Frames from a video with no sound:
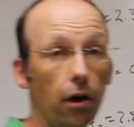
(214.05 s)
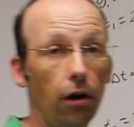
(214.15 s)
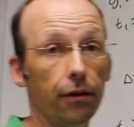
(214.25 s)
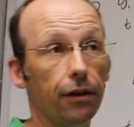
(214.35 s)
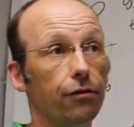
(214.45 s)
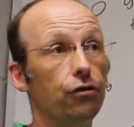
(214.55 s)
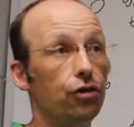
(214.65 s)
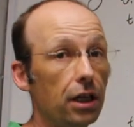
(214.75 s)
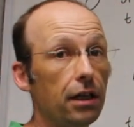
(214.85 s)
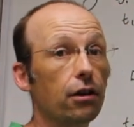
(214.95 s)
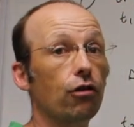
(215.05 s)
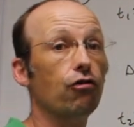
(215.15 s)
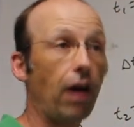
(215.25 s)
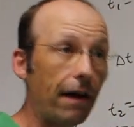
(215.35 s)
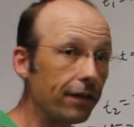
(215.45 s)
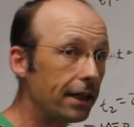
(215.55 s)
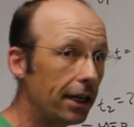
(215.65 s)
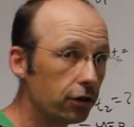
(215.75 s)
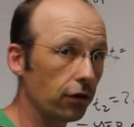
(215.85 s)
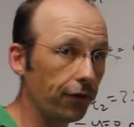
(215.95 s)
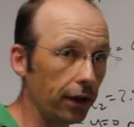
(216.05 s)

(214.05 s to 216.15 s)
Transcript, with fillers: to call this G the gravitational